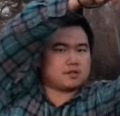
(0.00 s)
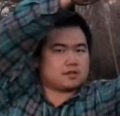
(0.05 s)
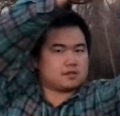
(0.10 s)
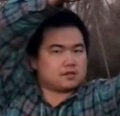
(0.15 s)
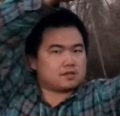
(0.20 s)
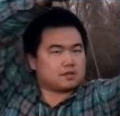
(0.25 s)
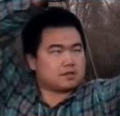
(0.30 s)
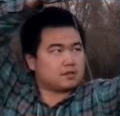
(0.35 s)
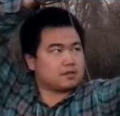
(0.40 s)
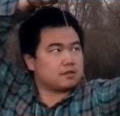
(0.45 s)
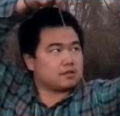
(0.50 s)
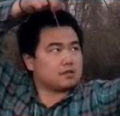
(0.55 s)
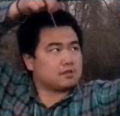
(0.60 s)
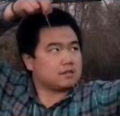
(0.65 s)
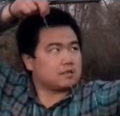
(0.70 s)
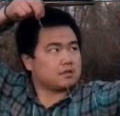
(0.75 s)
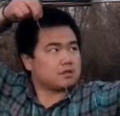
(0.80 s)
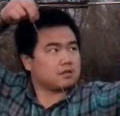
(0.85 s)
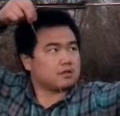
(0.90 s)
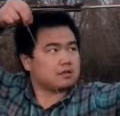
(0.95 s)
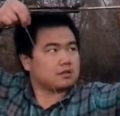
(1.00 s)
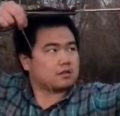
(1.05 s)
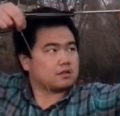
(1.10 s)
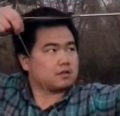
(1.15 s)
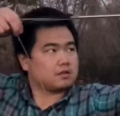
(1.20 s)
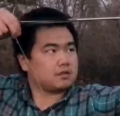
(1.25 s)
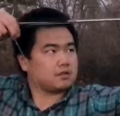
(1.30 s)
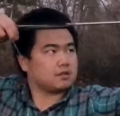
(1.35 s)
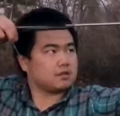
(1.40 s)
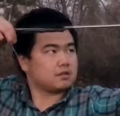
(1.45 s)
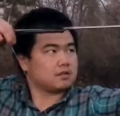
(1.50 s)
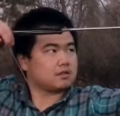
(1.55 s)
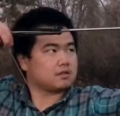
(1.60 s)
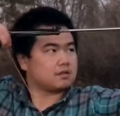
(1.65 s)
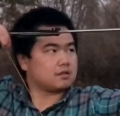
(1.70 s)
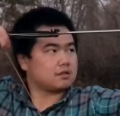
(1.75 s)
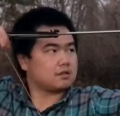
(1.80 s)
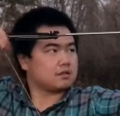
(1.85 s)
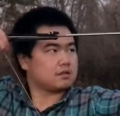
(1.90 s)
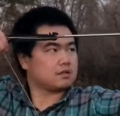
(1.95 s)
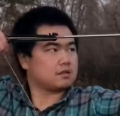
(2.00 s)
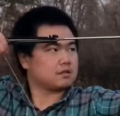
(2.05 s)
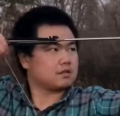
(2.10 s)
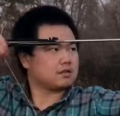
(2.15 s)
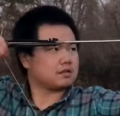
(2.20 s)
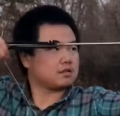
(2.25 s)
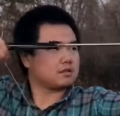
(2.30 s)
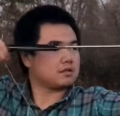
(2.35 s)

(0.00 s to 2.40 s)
(no one is talking)